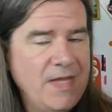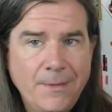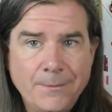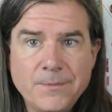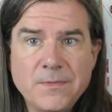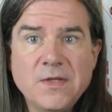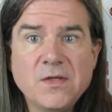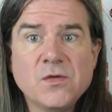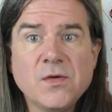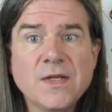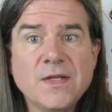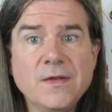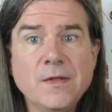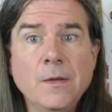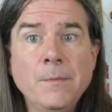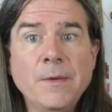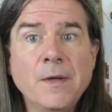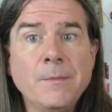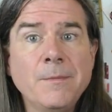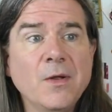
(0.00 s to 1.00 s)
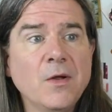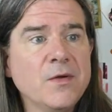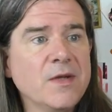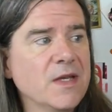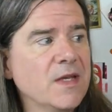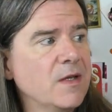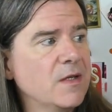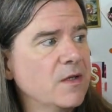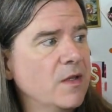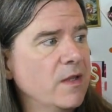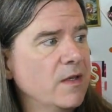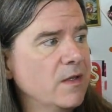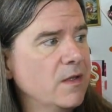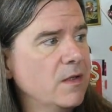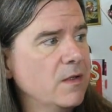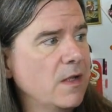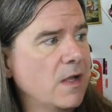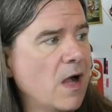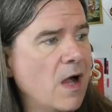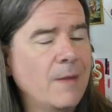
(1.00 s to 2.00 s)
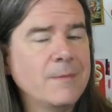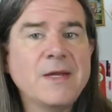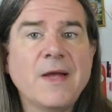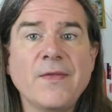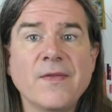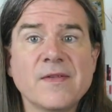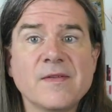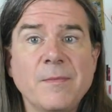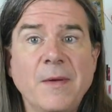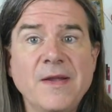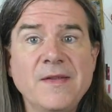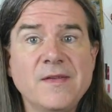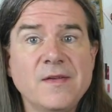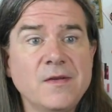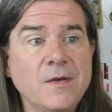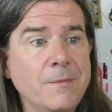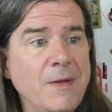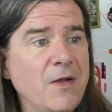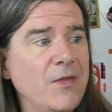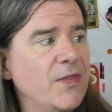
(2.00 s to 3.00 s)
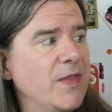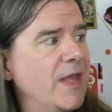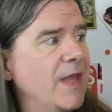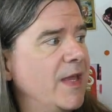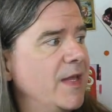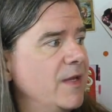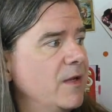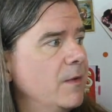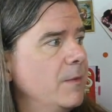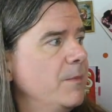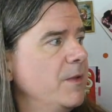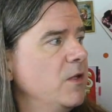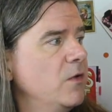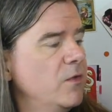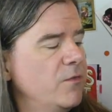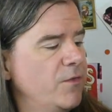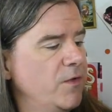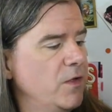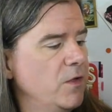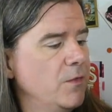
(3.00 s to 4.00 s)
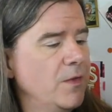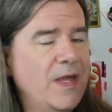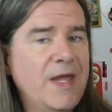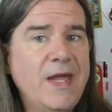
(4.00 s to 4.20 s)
Yep. You drink a little bit of milk and it can calm down the spice in your mouth and it'll be good for you.